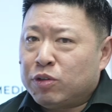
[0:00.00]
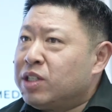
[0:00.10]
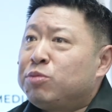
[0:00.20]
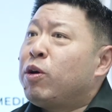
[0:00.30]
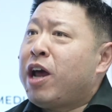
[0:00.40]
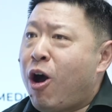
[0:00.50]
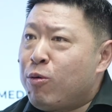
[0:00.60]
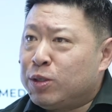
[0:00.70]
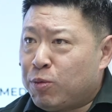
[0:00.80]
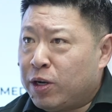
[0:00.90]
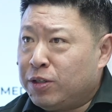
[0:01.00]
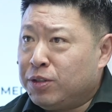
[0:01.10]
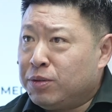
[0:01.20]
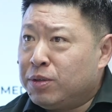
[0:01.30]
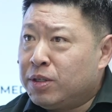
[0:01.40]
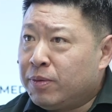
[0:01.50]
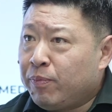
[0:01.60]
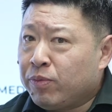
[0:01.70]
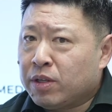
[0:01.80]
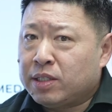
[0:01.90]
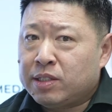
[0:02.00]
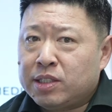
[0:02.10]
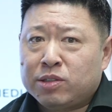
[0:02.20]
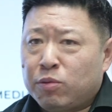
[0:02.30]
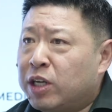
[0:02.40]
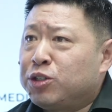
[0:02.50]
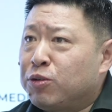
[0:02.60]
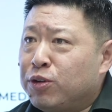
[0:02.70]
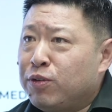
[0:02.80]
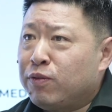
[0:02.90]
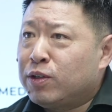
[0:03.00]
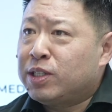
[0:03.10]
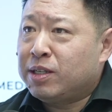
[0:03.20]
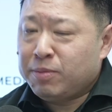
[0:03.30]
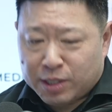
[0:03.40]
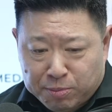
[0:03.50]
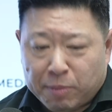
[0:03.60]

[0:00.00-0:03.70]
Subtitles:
this is what I always want to do. I said, so why'd you go to university? Because my